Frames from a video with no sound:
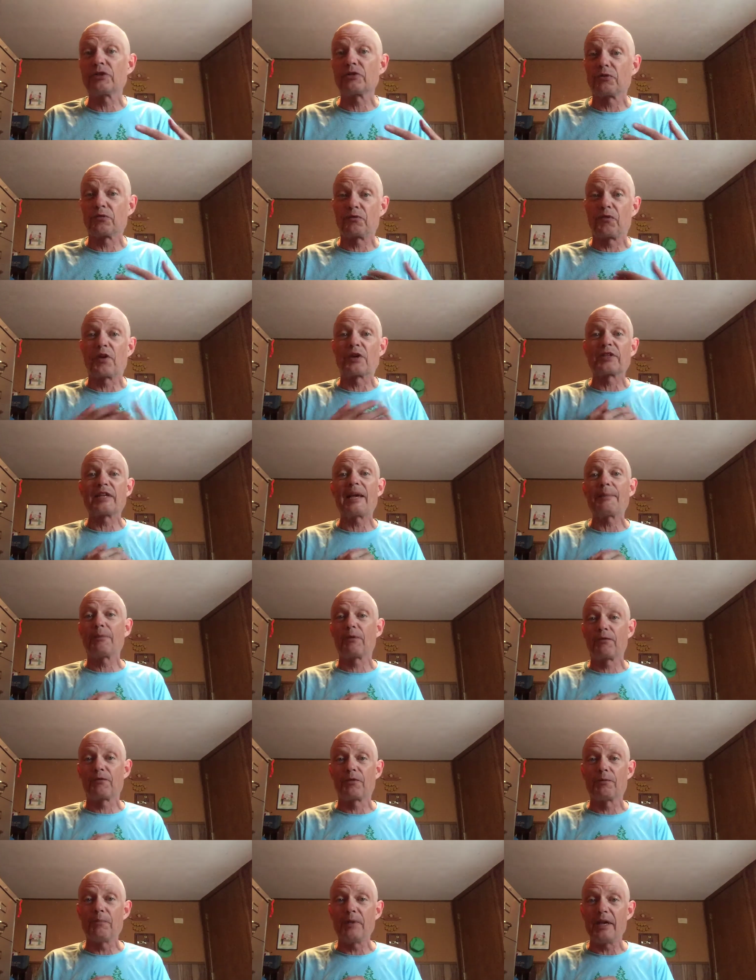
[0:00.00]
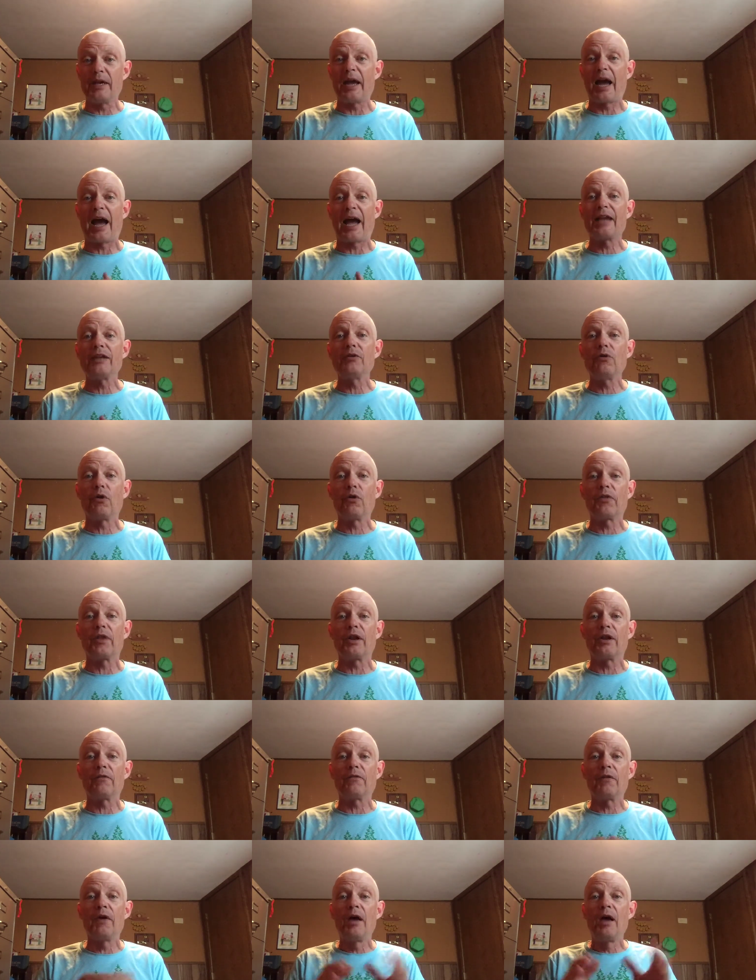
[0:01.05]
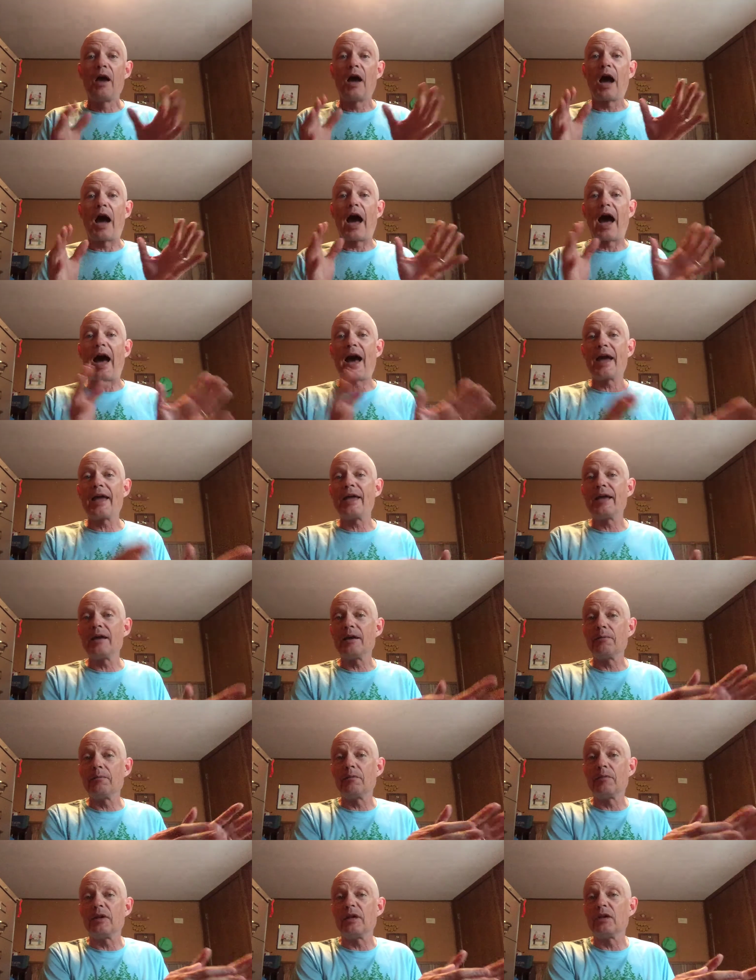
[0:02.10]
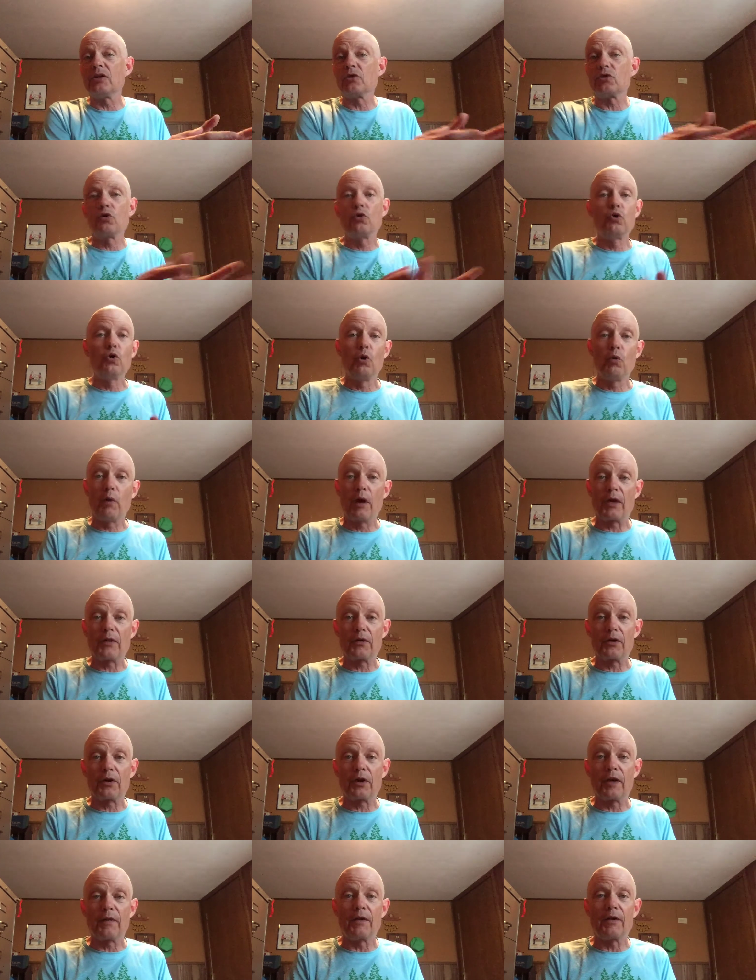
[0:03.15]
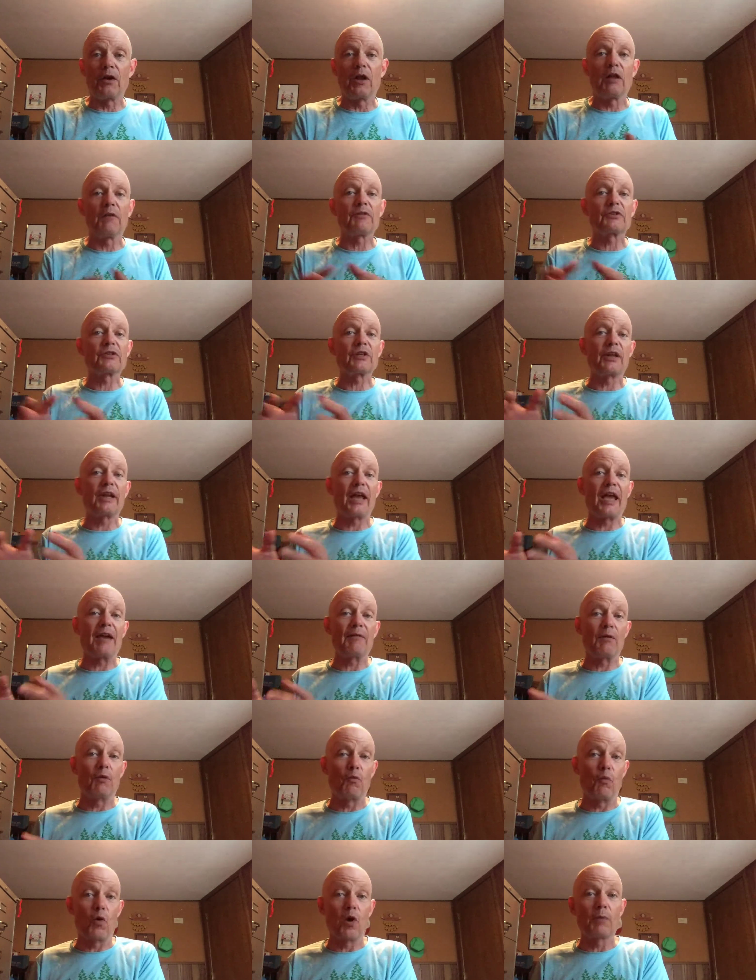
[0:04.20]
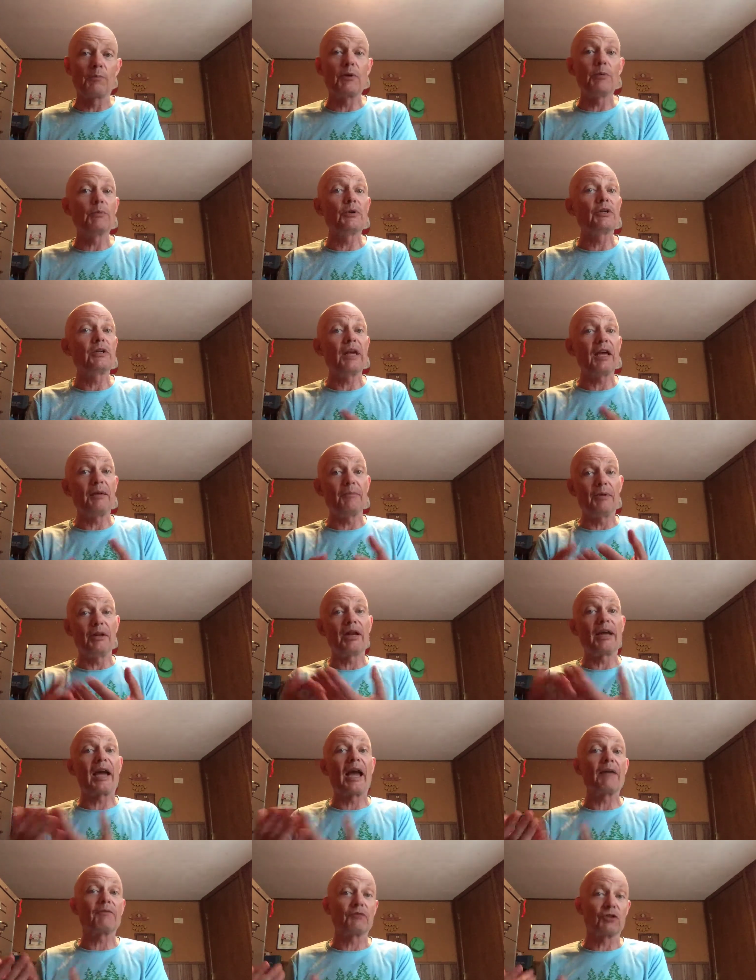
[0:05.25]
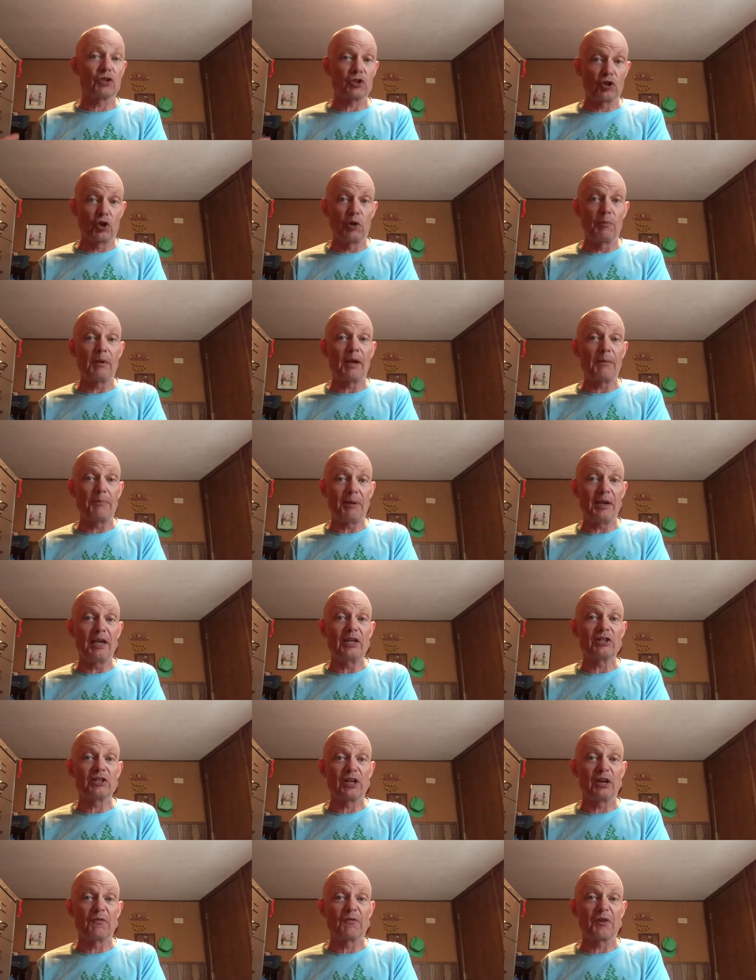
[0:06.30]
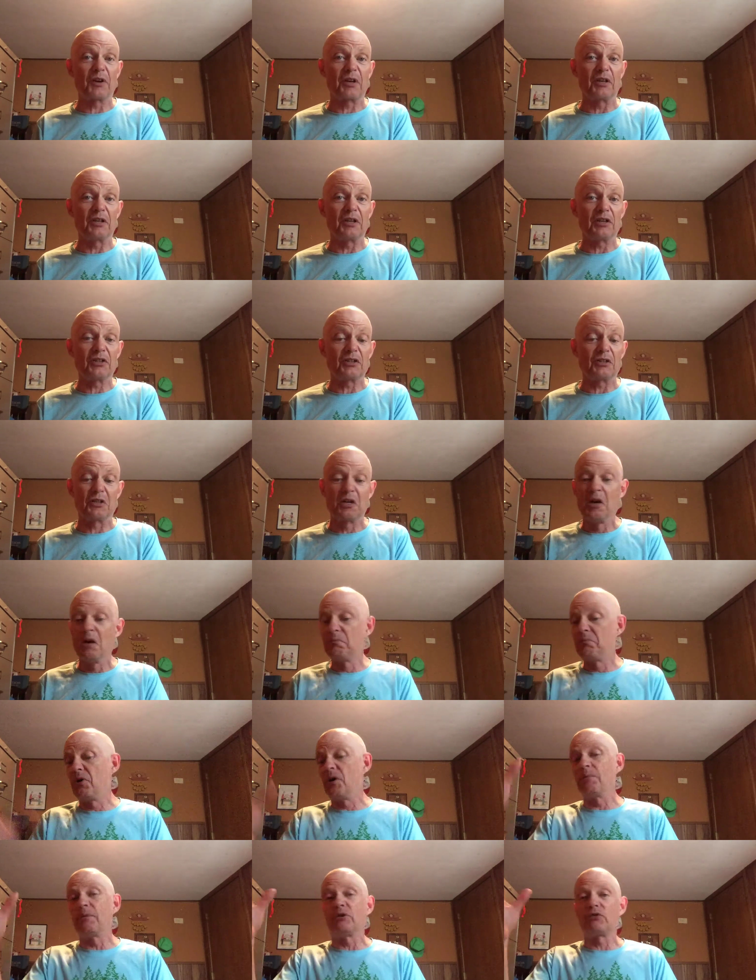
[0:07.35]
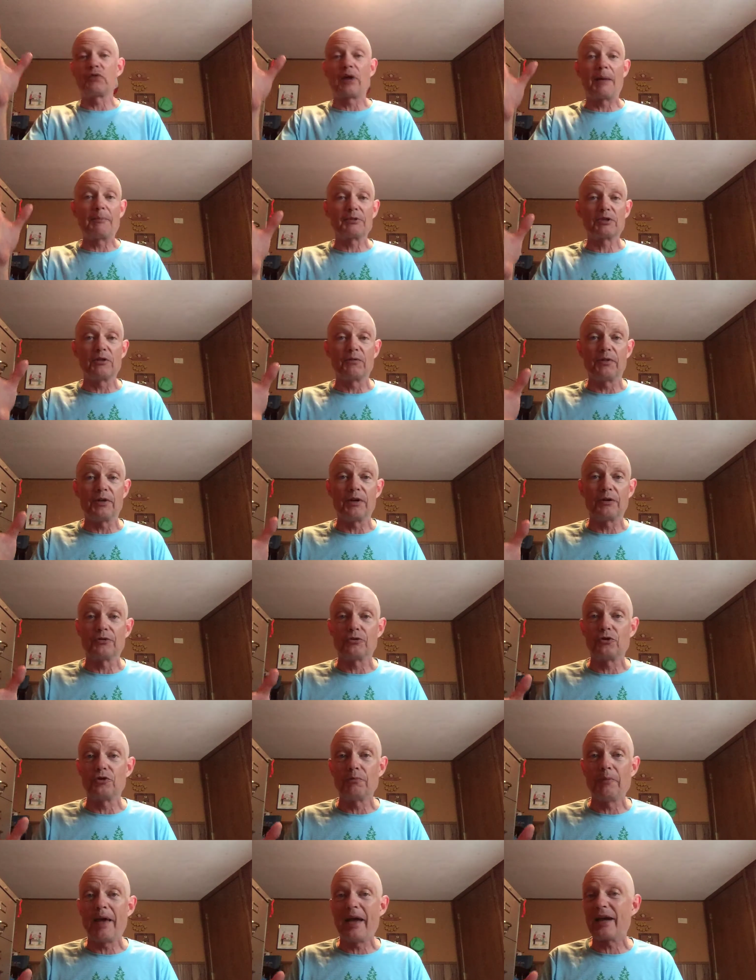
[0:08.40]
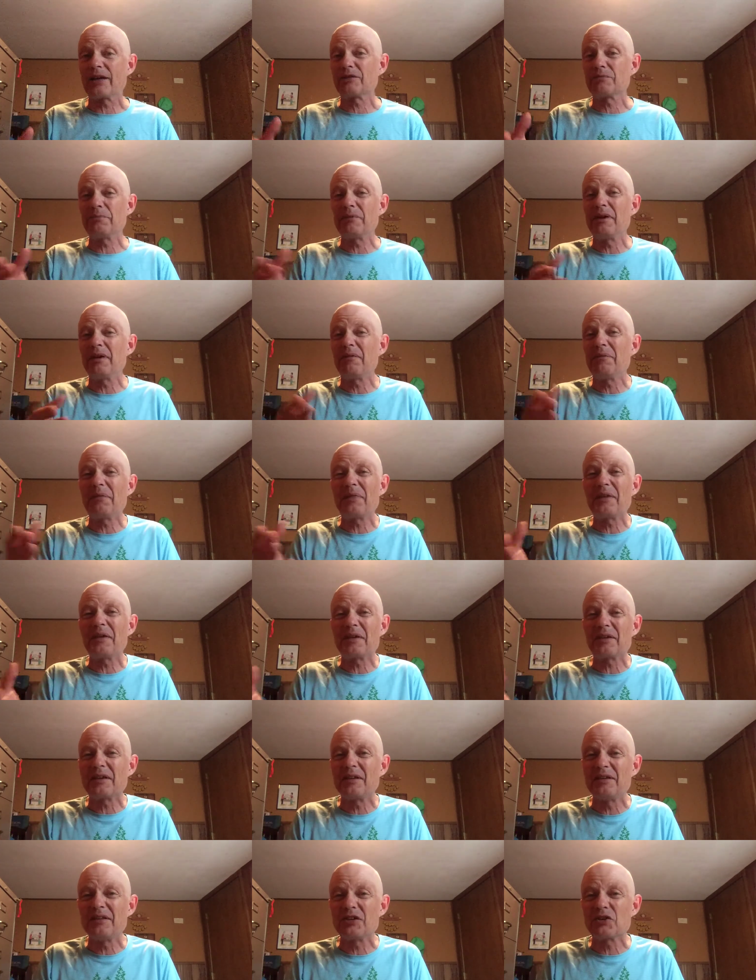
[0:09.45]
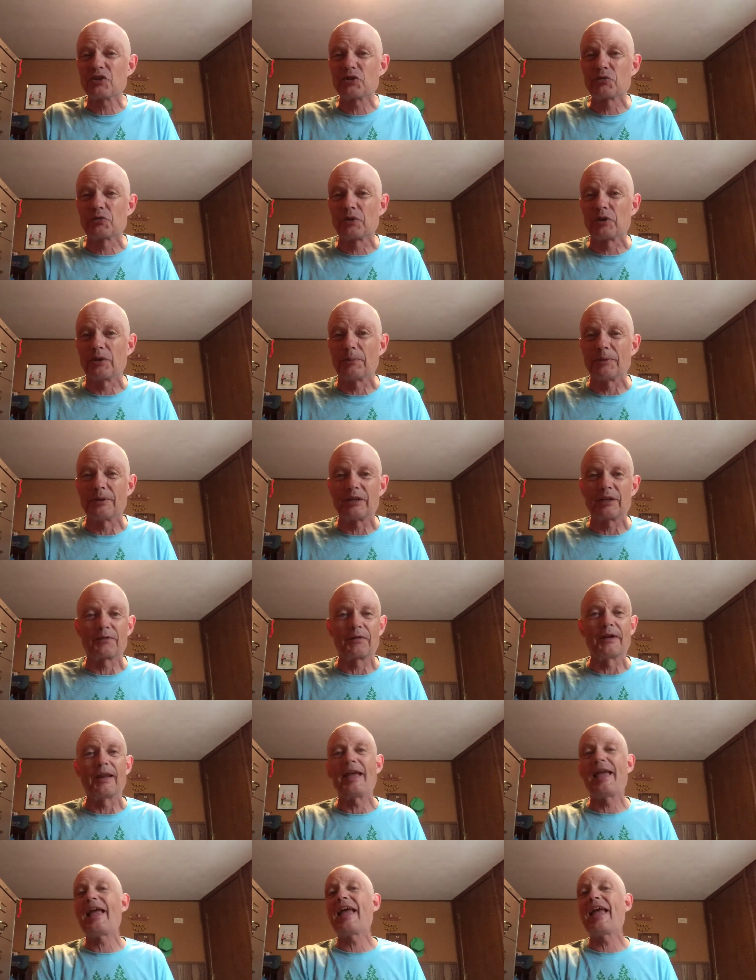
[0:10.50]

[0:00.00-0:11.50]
So, for example, for me, I know that if I am in cool weather and then all of a sudden I have a warm, humid day, meaning I have to slow my pace down for conditions, boom, it drops the VO2 max. Well, the conditions are a little bit different.